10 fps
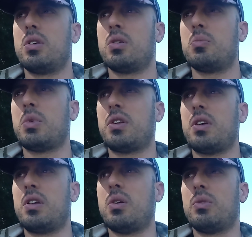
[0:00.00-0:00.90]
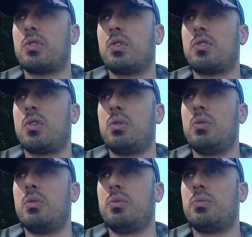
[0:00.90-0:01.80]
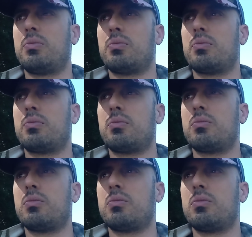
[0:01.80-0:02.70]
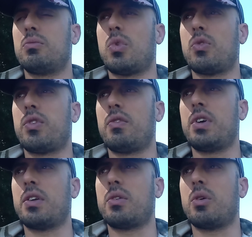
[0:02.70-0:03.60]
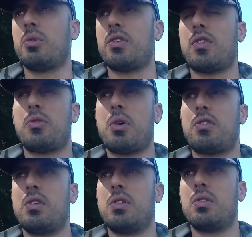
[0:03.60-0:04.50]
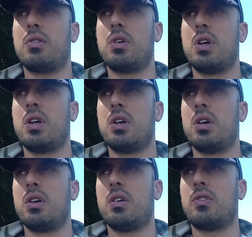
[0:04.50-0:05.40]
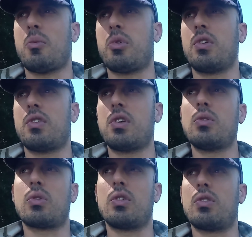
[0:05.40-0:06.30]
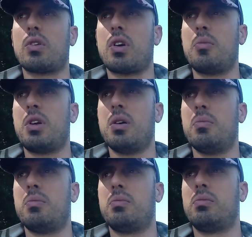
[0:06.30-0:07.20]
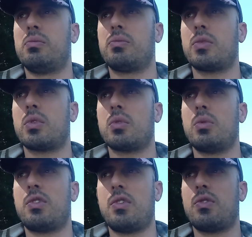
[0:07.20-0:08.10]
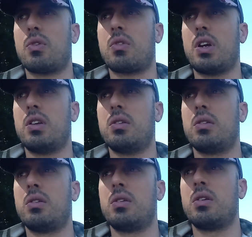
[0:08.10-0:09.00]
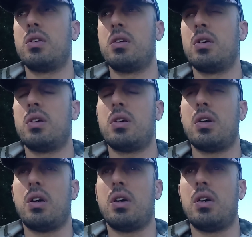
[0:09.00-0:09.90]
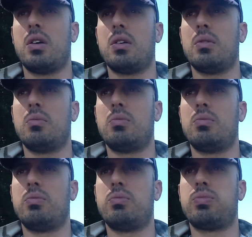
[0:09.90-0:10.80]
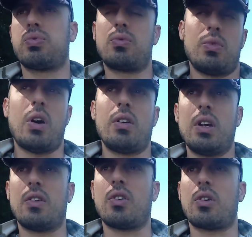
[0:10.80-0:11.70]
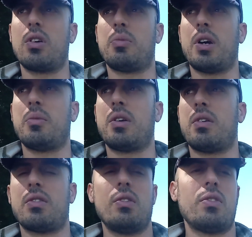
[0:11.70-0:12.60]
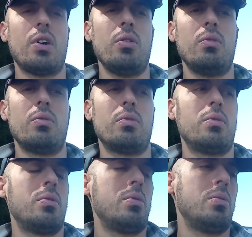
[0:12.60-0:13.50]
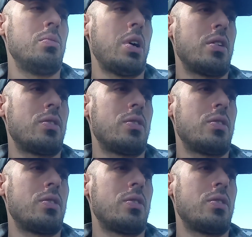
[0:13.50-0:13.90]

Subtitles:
but they don't control most of the other oblasts, especially Zaporizhia. They do control Crimea, which is Ukrainian. Uh, yeah, it's occupied by the Russians now, but